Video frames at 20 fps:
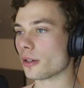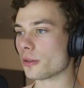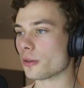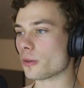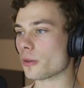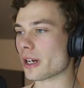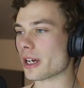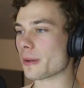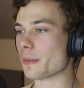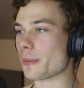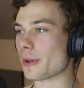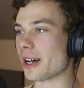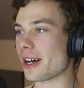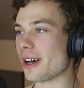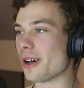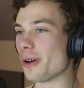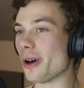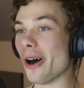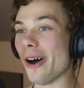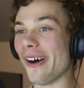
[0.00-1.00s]
Ooh, at a
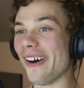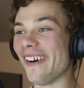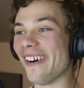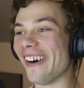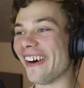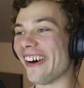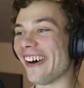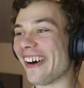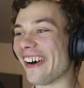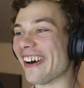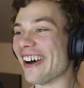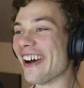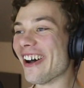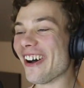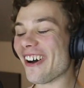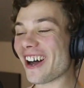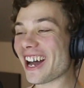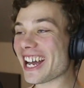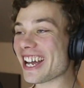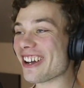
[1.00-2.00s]
bar. Oh,
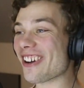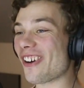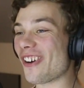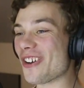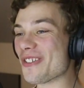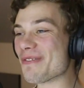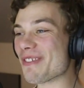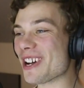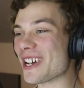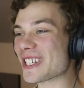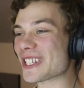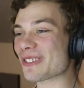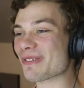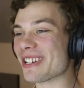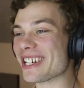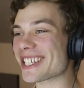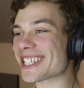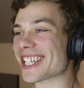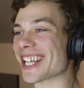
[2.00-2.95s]
I almost missed